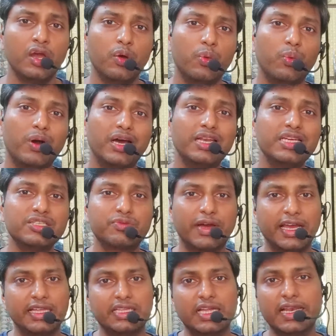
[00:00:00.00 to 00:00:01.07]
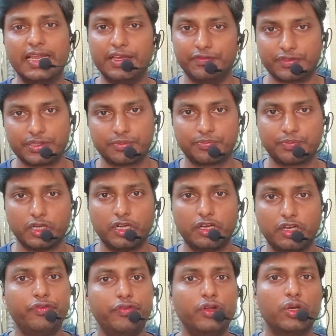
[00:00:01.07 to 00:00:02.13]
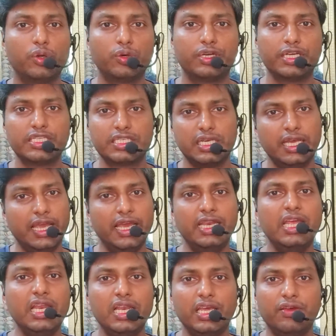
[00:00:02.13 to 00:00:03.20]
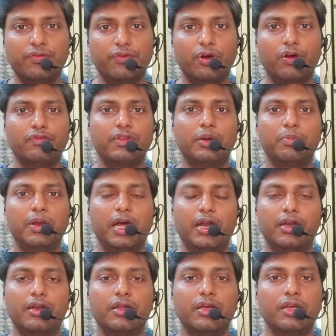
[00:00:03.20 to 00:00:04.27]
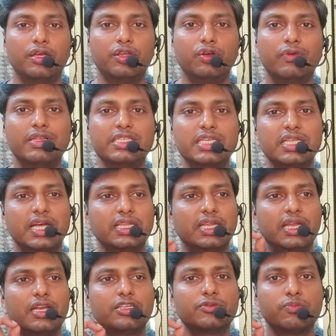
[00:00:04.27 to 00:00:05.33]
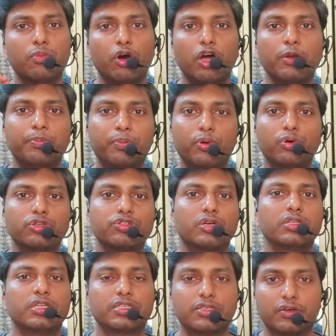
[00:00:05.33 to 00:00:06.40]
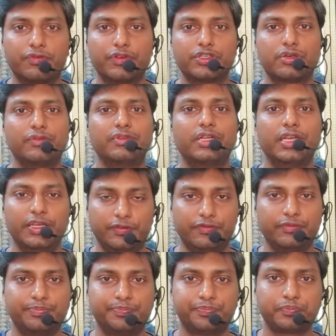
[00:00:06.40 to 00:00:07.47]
One is via the leaves. Now if you notice any leaf of the plant, you will see that there are small pores on the surface of the leaf.